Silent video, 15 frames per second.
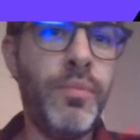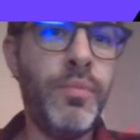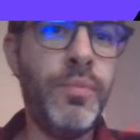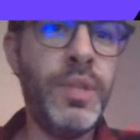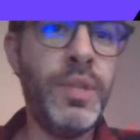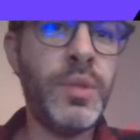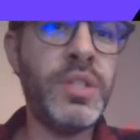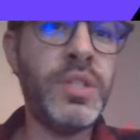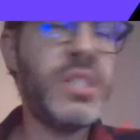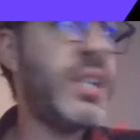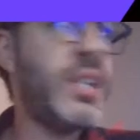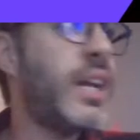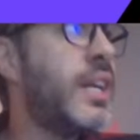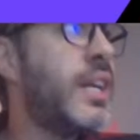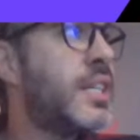this was just
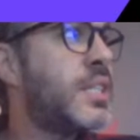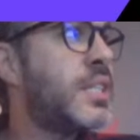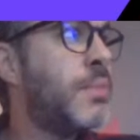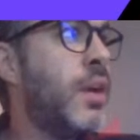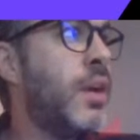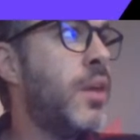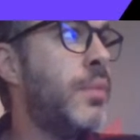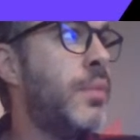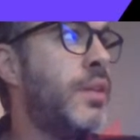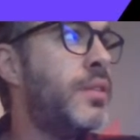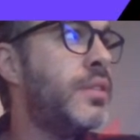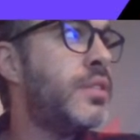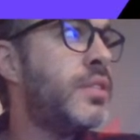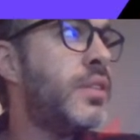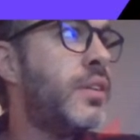like an experiment
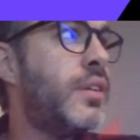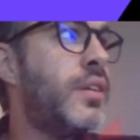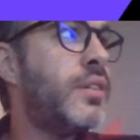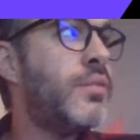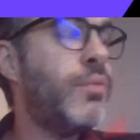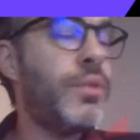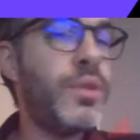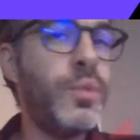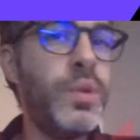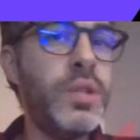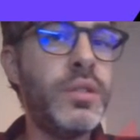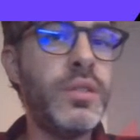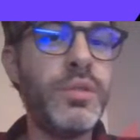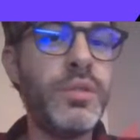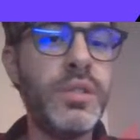this year with the
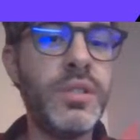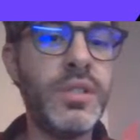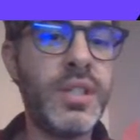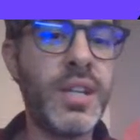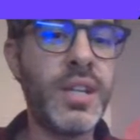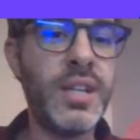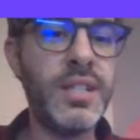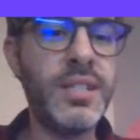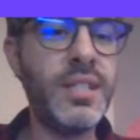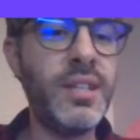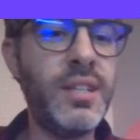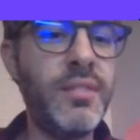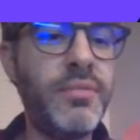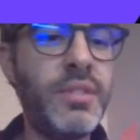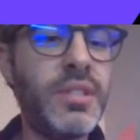weekly drills to kind of
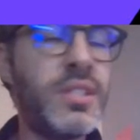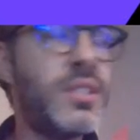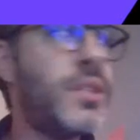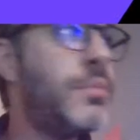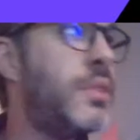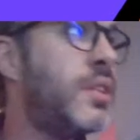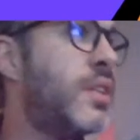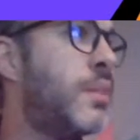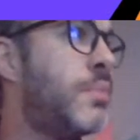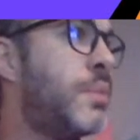see if this is something that